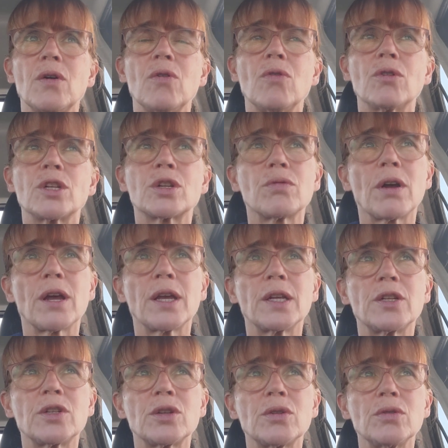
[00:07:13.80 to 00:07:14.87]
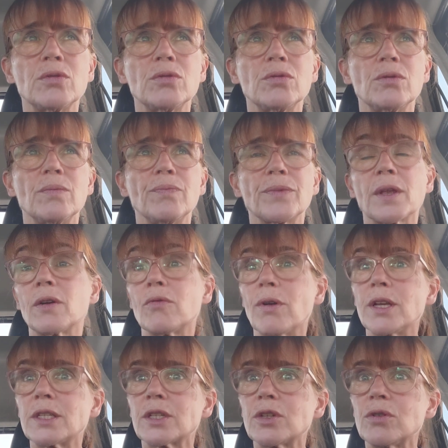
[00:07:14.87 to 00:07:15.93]
or trying to
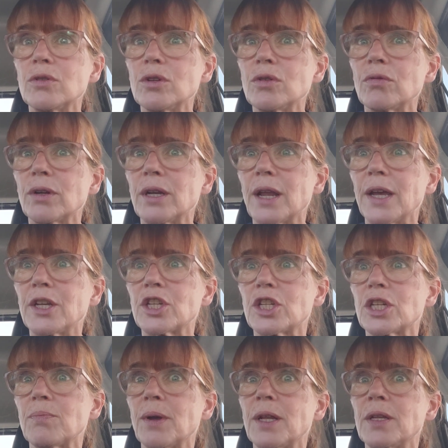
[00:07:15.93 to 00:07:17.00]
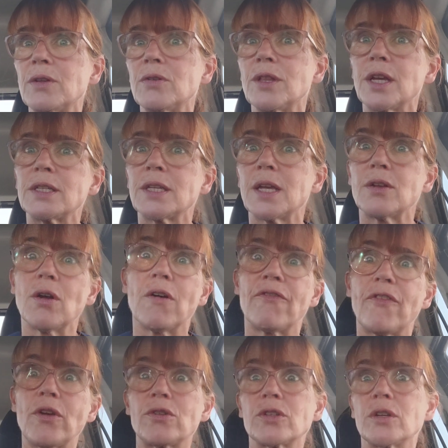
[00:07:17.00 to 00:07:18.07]
rescue your relationship, and they say,
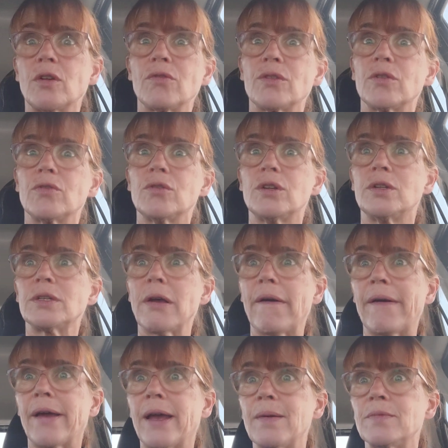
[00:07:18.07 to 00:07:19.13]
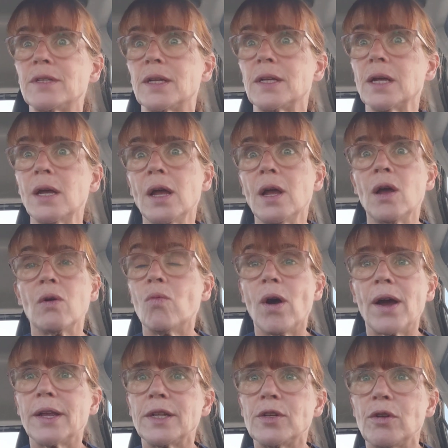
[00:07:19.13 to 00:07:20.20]
focus on all the good times and
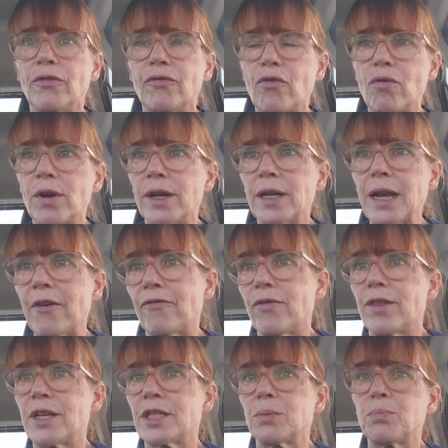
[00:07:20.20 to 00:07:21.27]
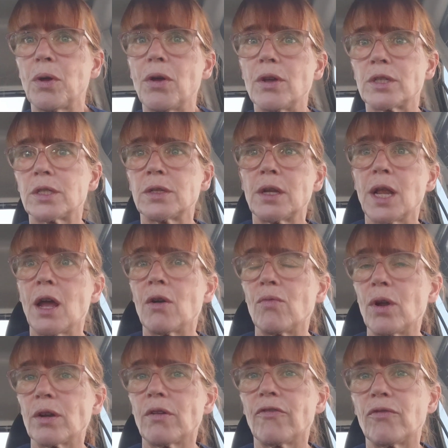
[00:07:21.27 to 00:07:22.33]
why did you fall in love with this person and how
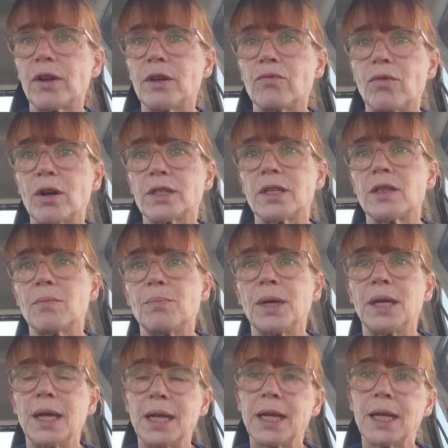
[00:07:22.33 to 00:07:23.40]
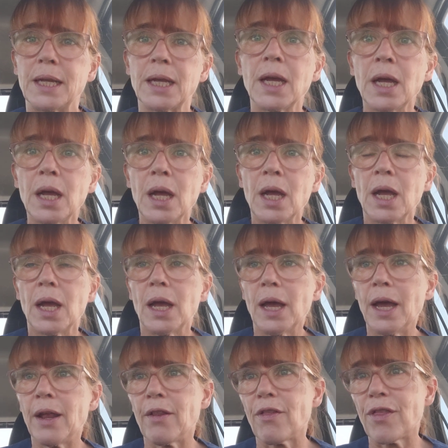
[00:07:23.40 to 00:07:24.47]
wonderful it was in the beginning
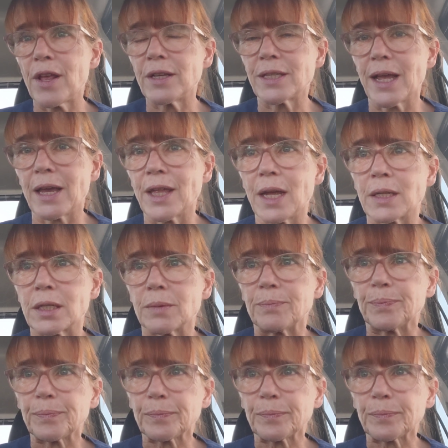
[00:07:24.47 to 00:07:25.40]
and things like that.